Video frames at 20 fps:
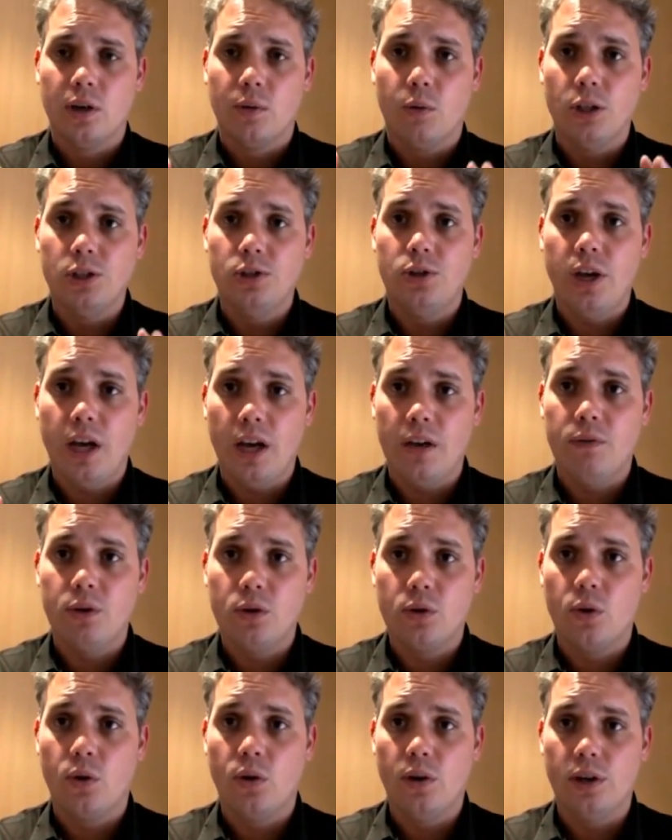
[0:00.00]
Once you have your
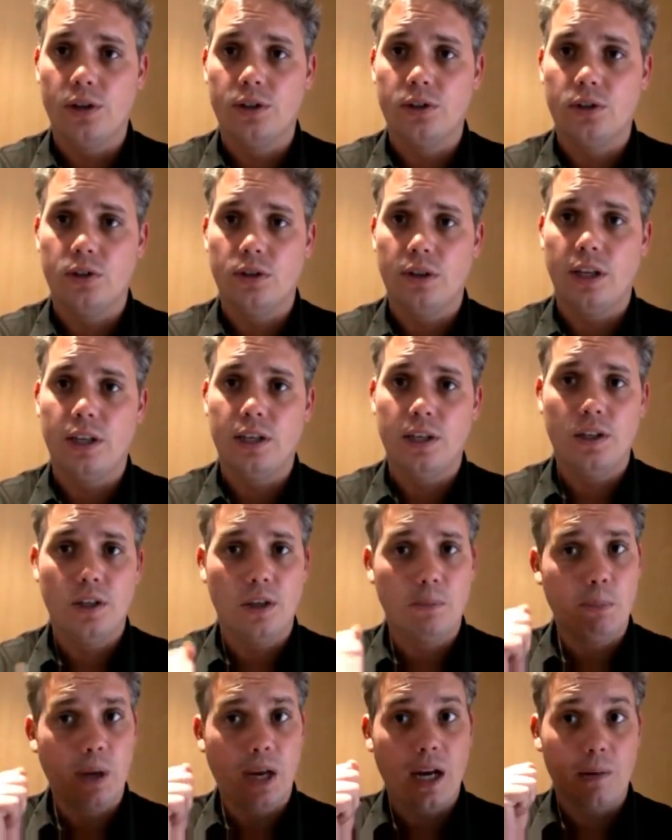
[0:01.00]
call list, you then need
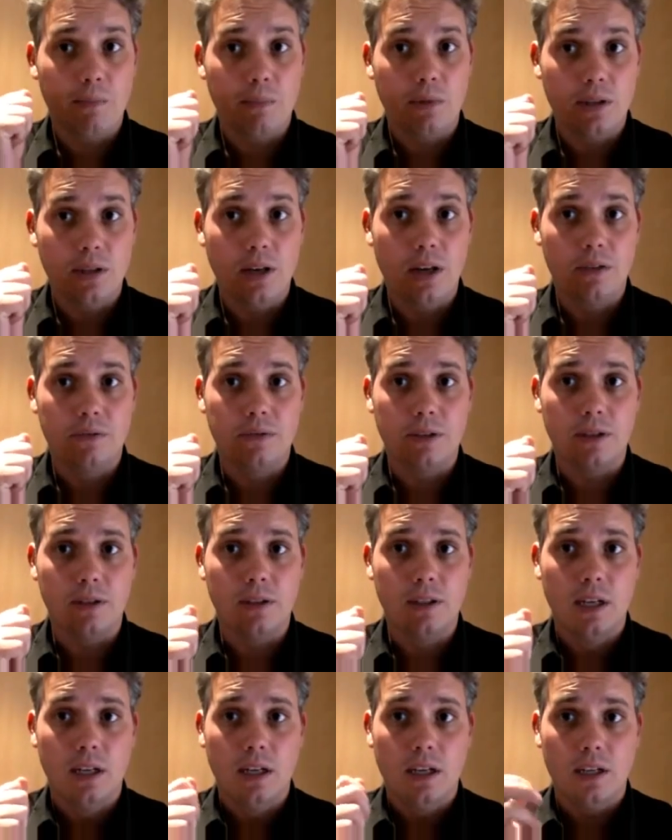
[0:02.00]
to pick up the telephone
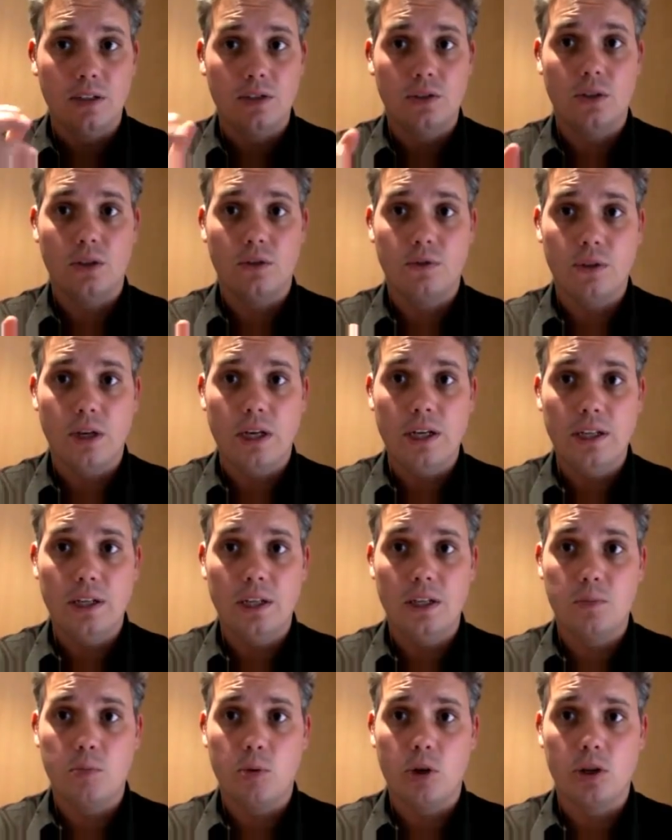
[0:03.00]
and start phoning
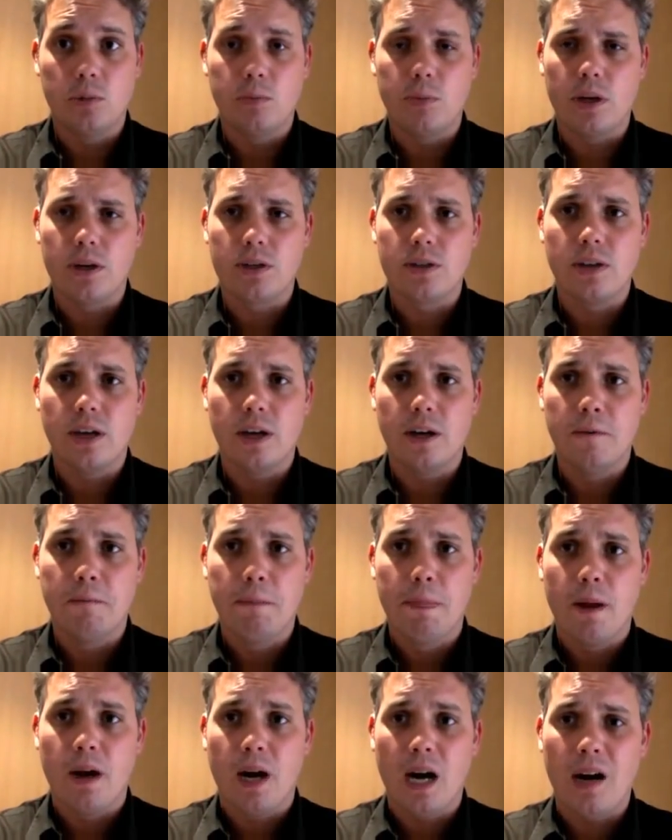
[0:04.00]
these prospects. Now,
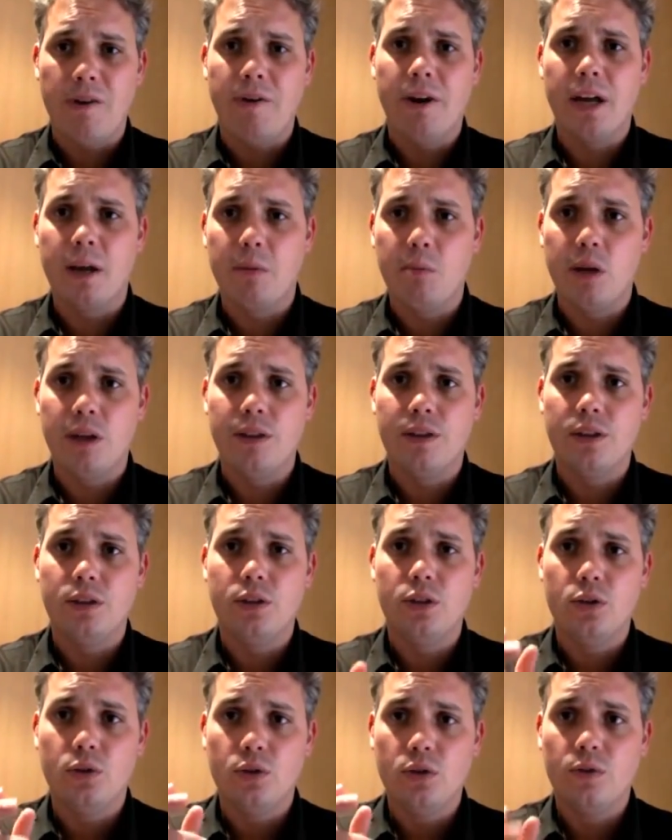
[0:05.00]
I recommend
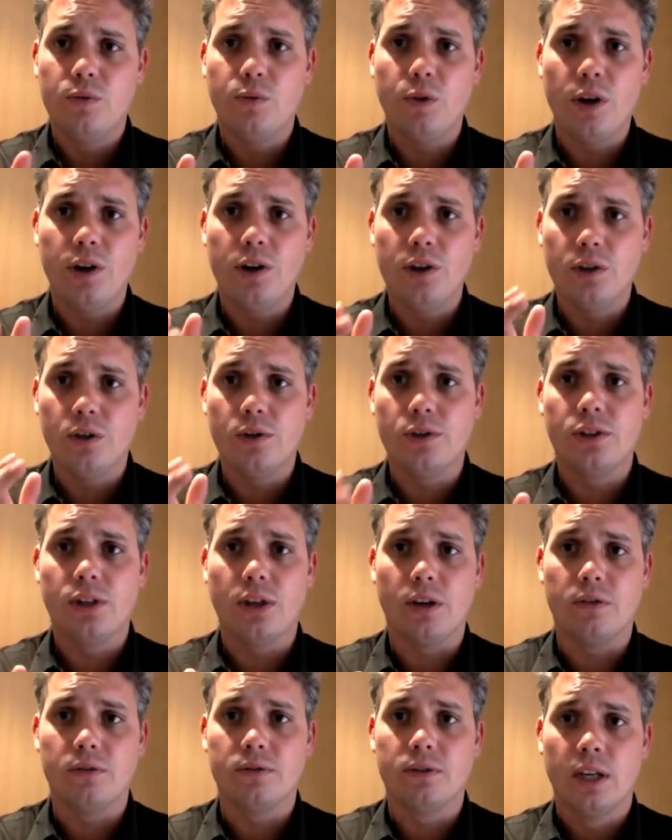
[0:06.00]
that you do the phoning
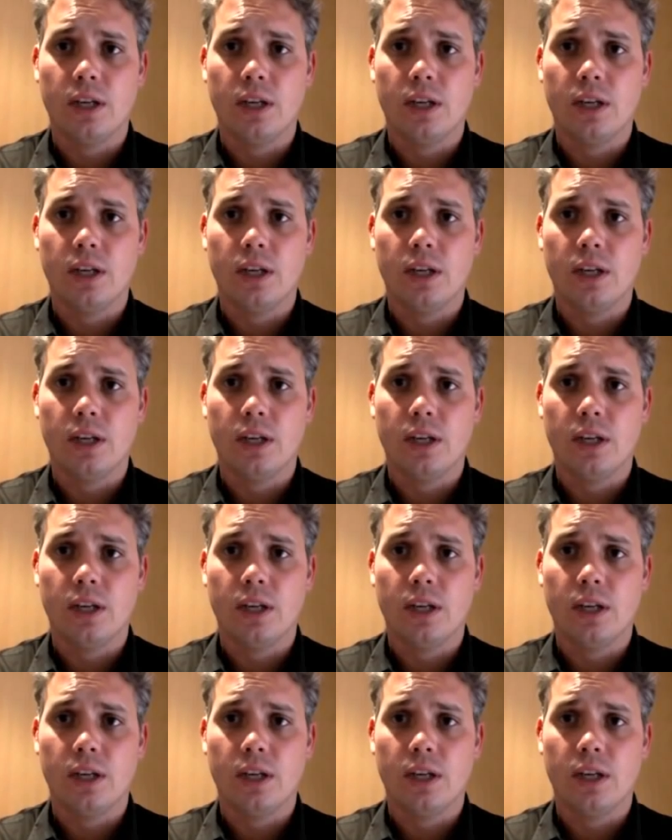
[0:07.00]
yourself.